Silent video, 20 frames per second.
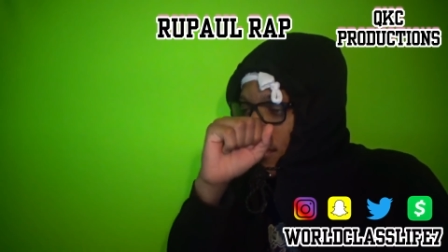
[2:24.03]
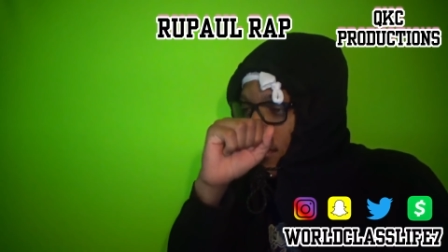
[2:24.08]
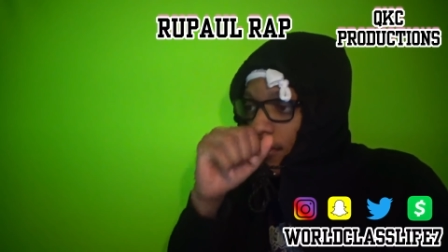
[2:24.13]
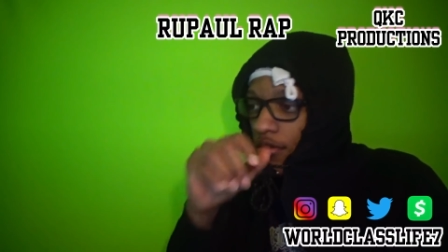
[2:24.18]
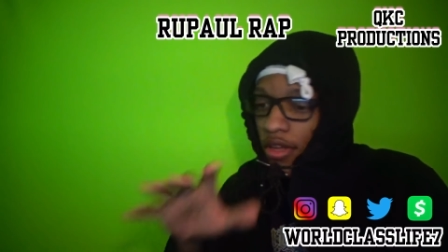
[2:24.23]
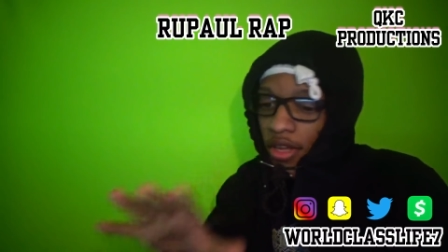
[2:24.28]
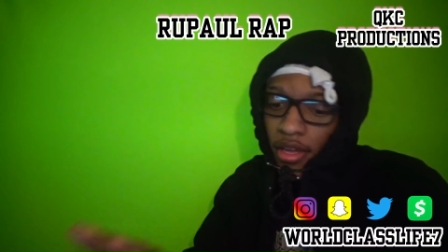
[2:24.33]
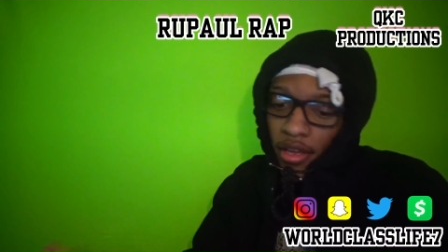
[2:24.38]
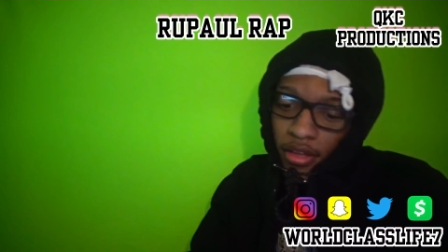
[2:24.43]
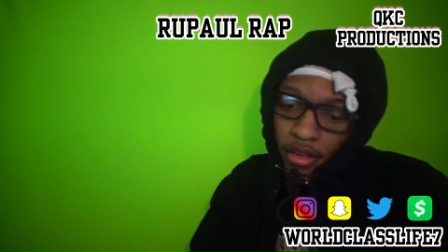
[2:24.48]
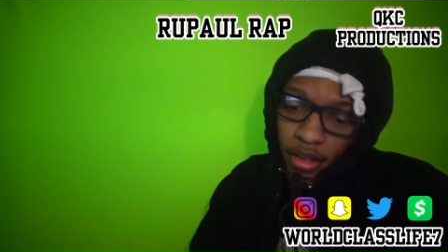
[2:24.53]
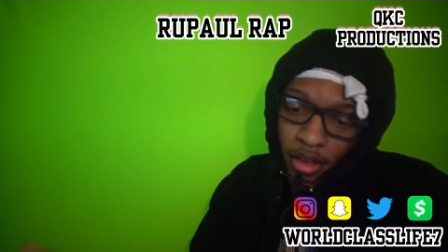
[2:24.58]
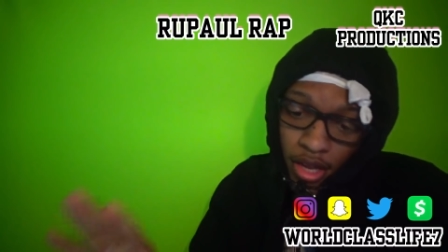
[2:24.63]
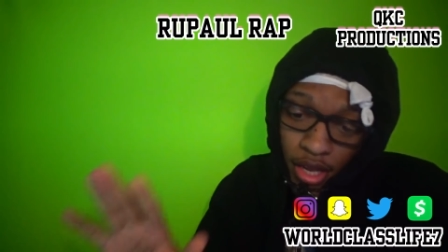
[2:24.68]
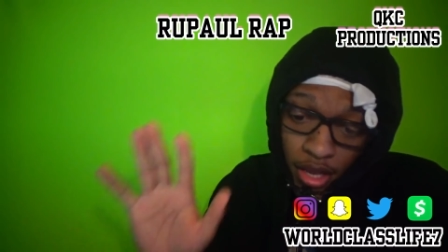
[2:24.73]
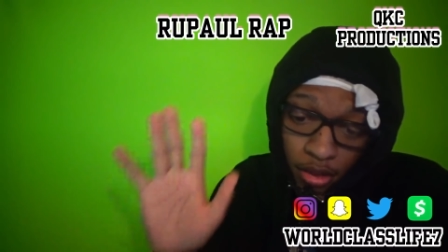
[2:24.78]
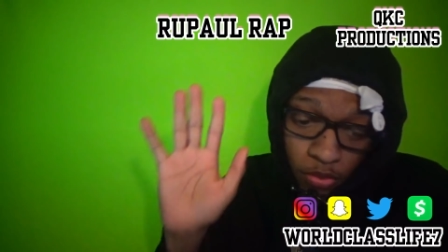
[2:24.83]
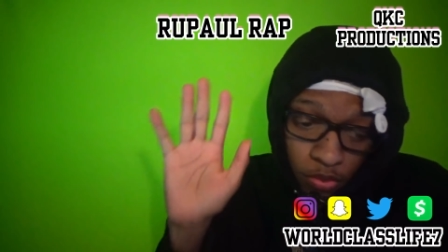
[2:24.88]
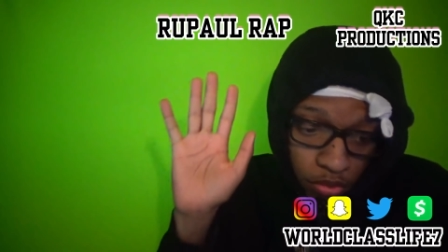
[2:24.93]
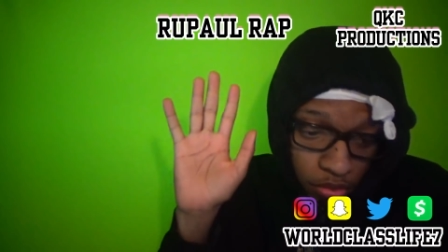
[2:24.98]
Okay, all
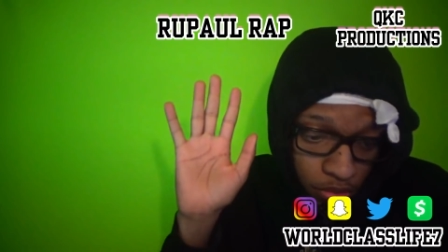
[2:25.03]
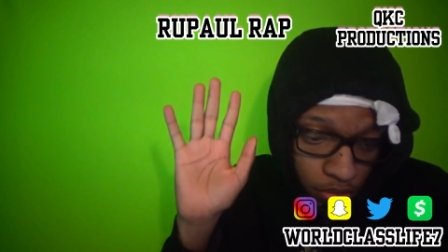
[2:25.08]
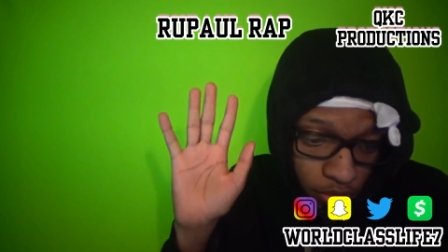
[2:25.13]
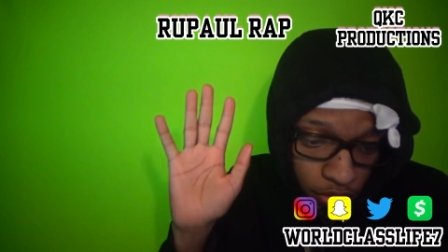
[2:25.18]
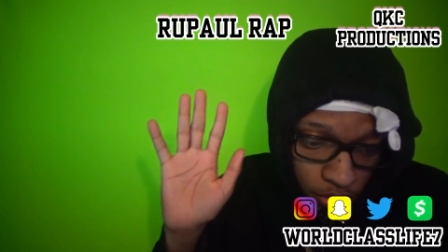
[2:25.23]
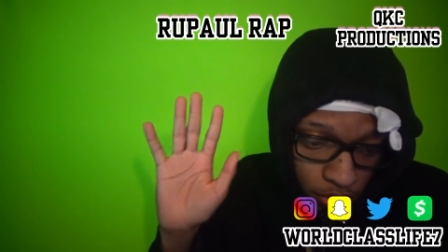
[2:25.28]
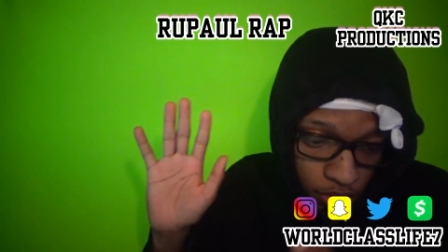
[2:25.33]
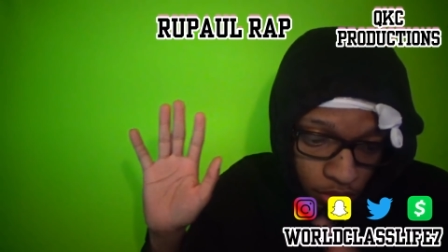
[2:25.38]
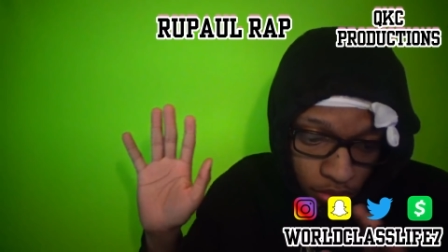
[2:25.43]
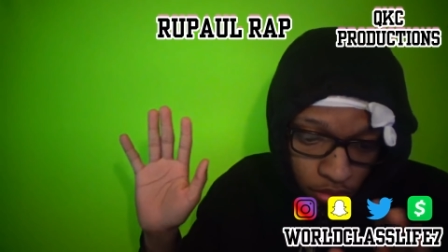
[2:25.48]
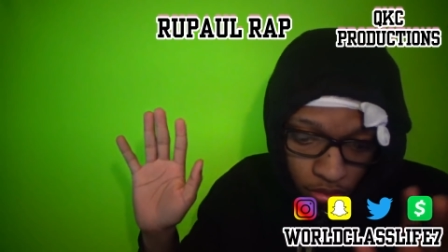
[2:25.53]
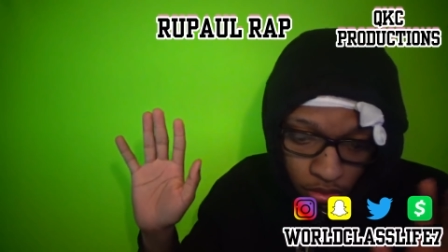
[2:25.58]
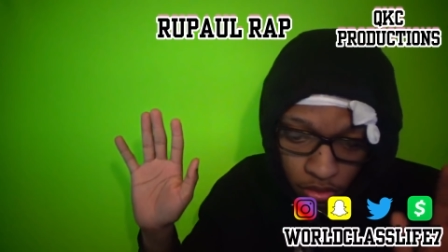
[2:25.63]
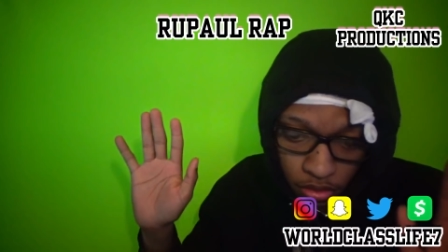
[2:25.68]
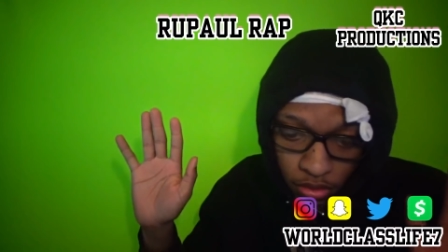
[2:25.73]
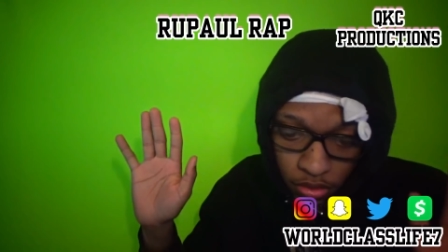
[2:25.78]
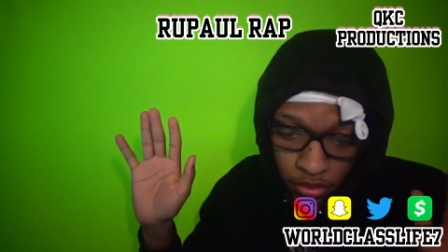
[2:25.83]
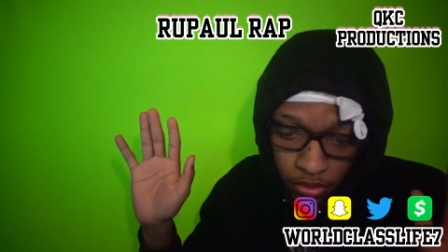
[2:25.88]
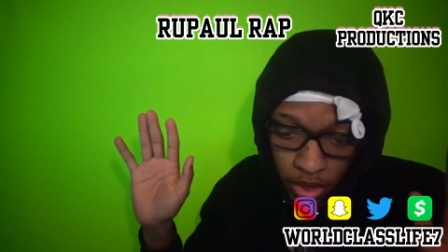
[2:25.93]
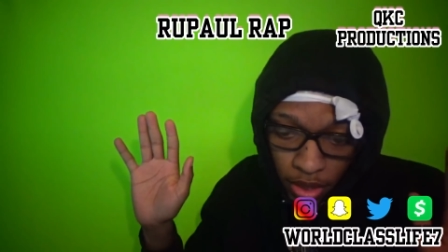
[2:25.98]
right.
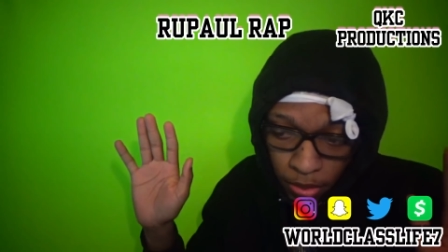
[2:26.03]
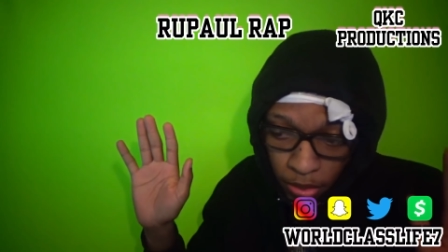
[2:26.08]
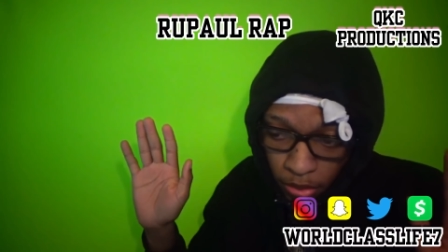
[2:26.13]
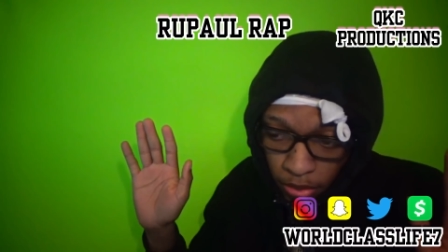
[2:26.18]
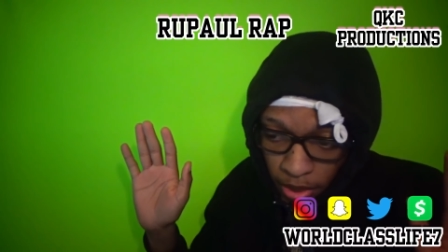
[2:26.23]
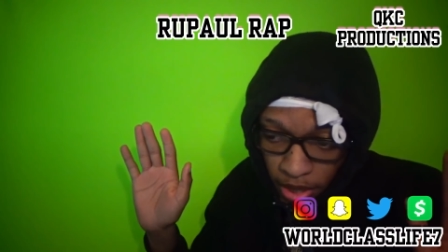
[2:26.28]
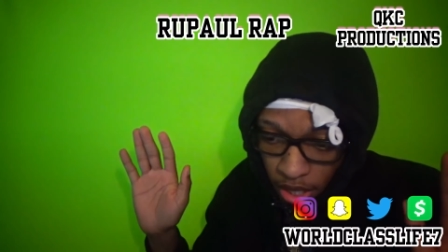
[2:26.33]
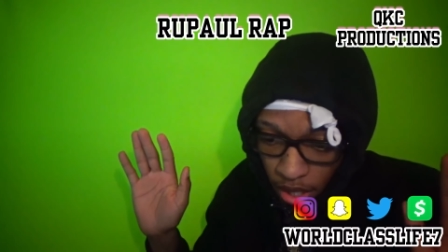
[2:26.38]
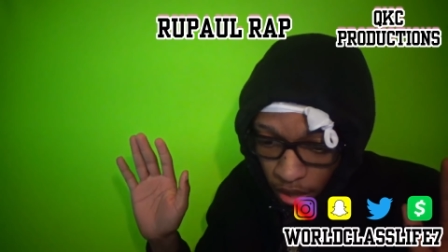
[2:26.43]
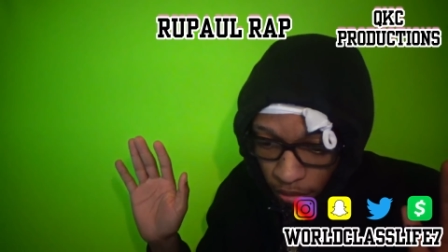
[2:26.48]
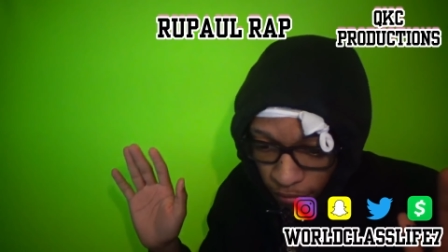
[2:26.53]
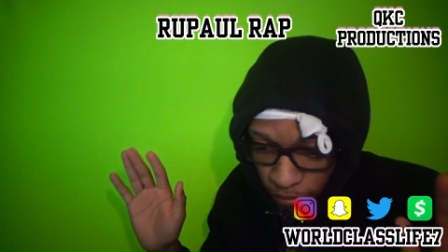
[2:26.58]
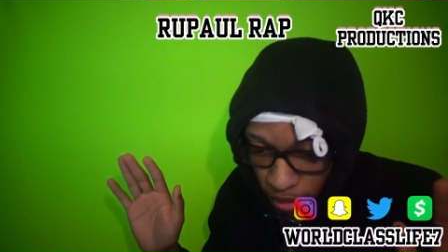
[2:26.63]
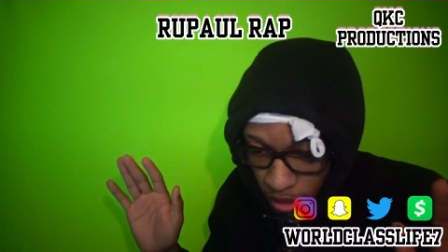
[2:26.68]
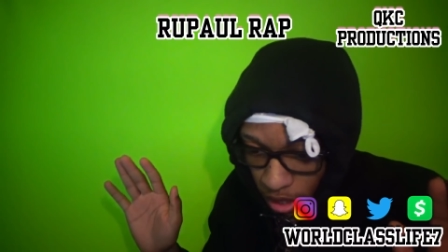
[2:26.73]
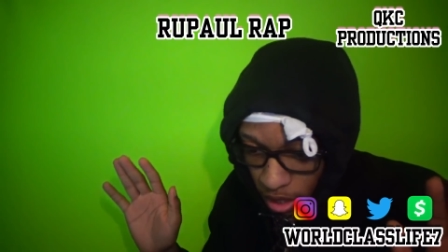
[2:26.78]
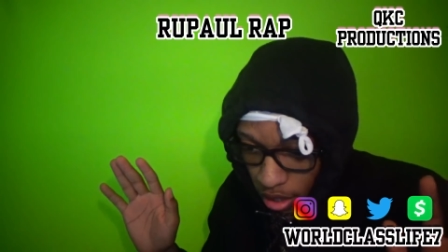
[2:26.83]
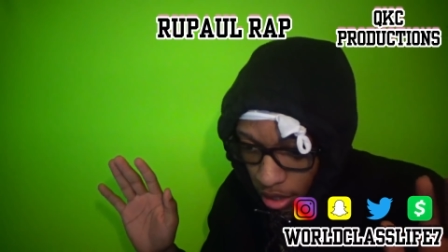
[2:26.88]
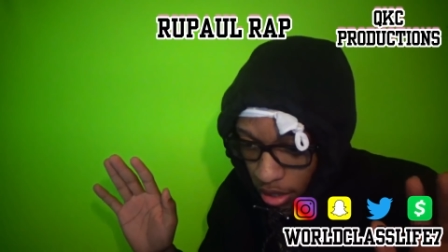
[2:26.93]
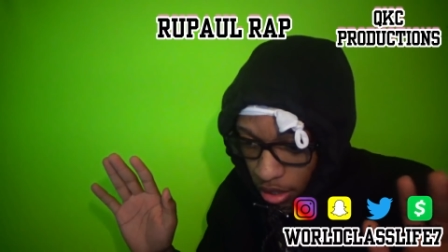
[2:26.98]
People be getting
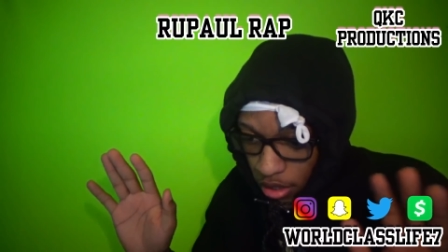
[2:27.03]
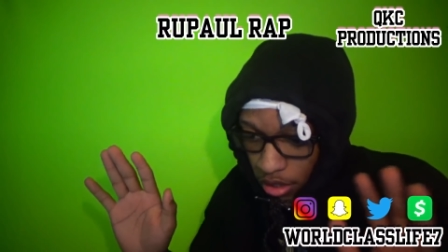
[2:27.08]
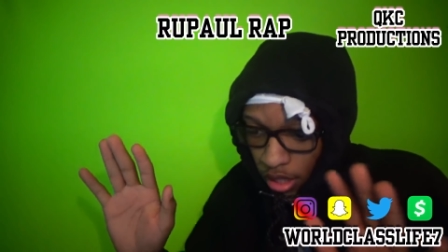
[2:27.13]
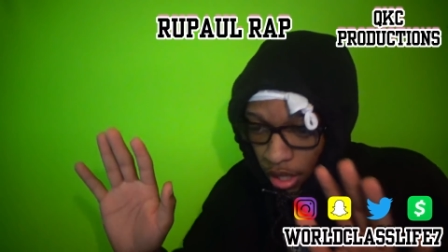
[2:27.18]
offended.